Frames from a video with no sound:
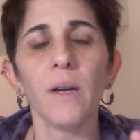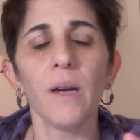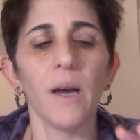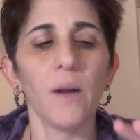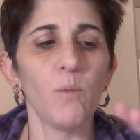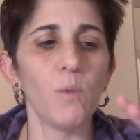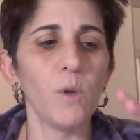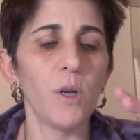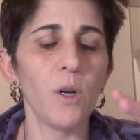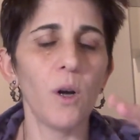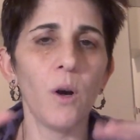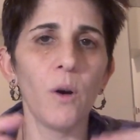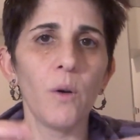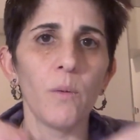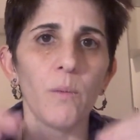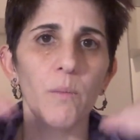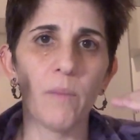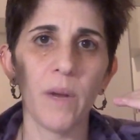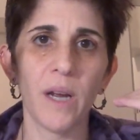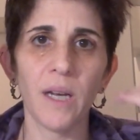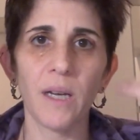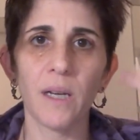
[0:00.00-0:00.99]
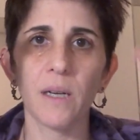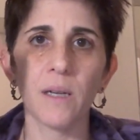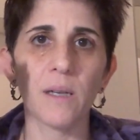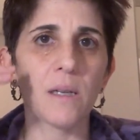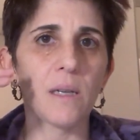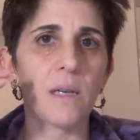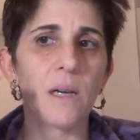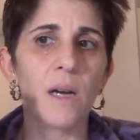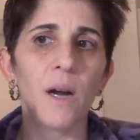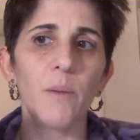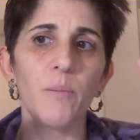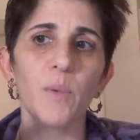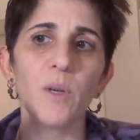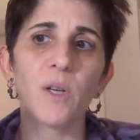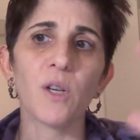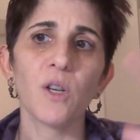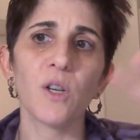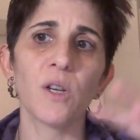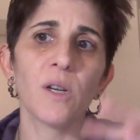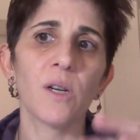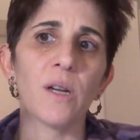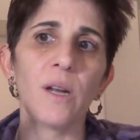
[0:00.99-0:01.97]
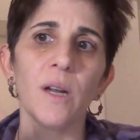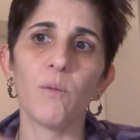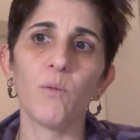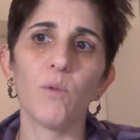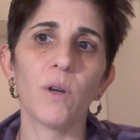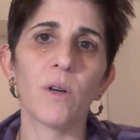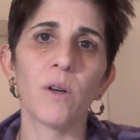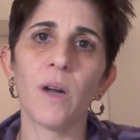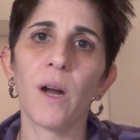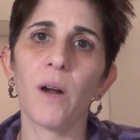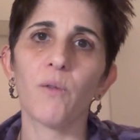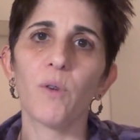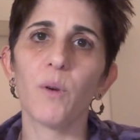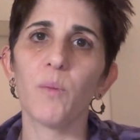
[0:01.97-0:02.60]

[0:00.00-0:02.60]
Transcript: and we don't make it into competition and we're not